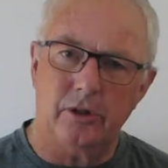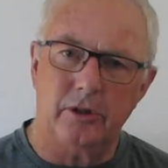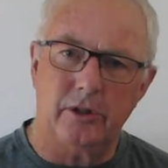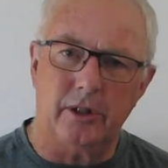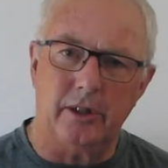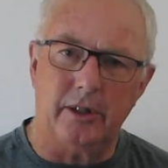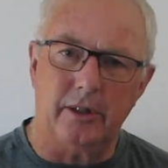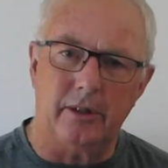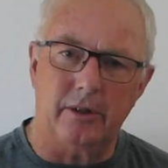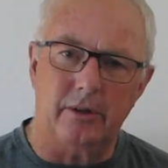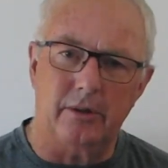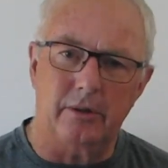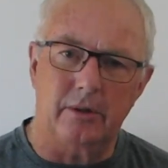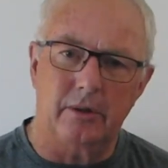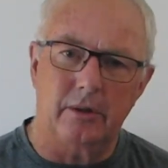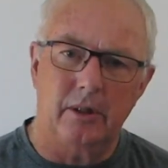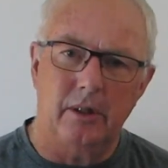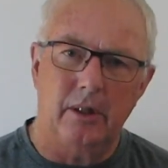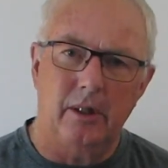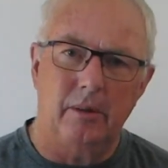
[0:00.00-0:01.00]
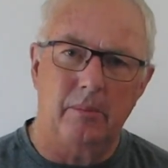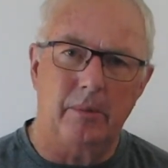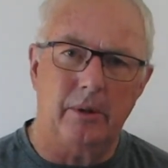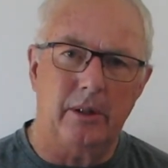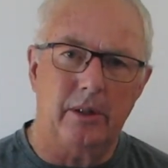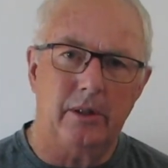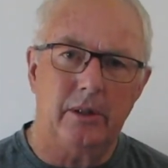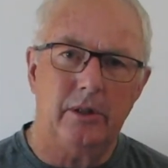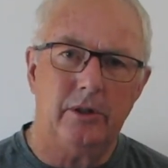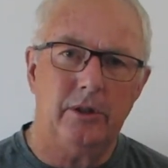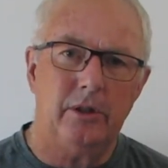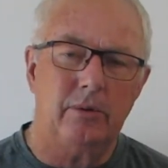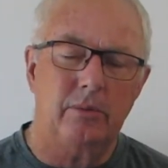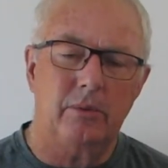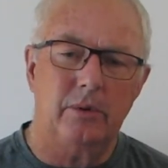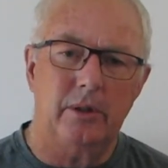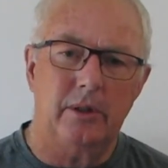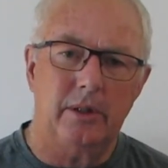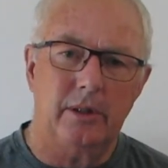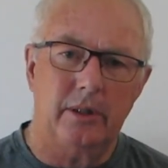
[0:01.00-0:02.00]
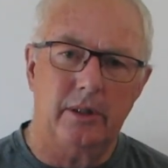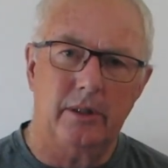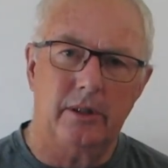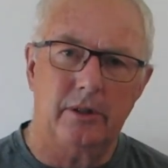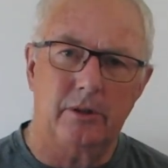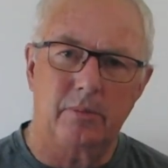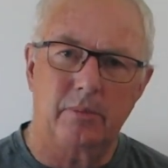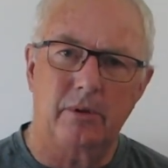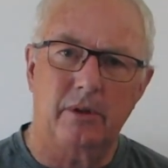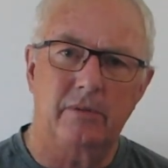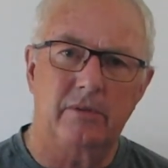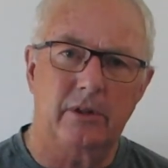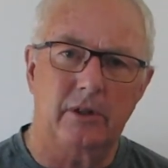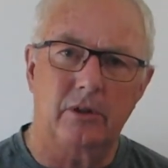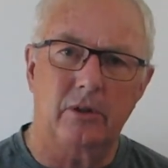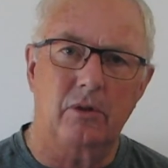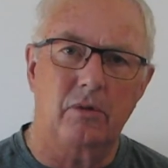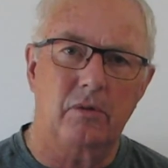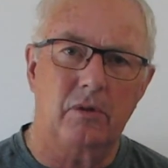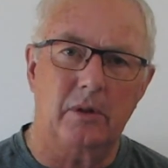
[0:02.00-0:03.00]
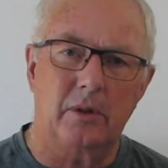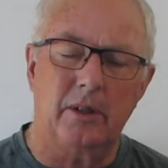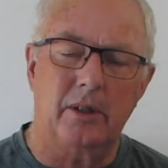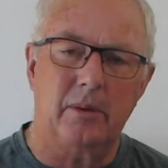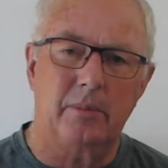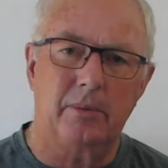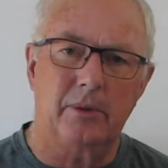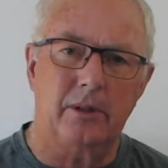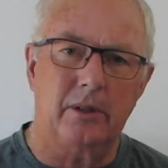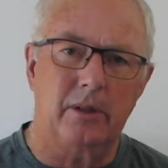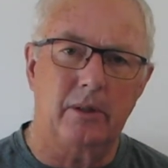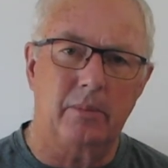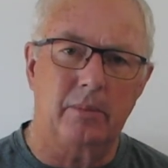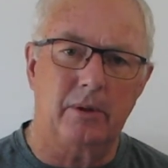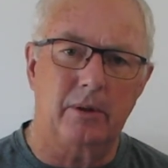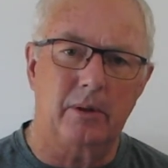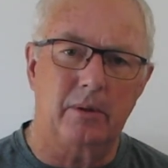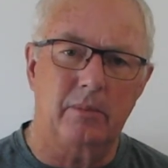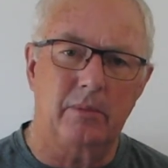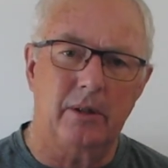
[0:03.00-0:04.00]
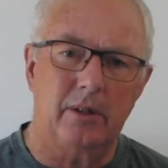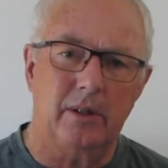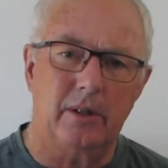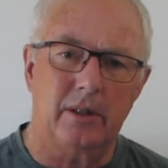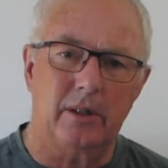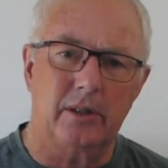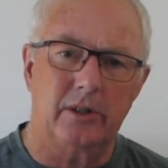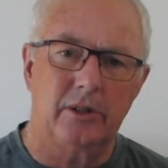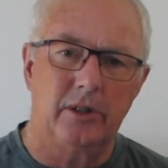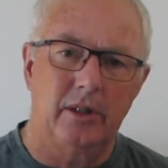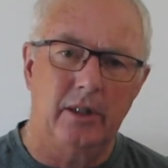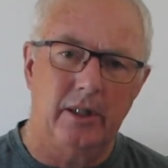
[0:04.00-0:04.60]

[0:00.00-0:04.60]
sound, but it isn't one that has perfect overlap in the upper harmonics.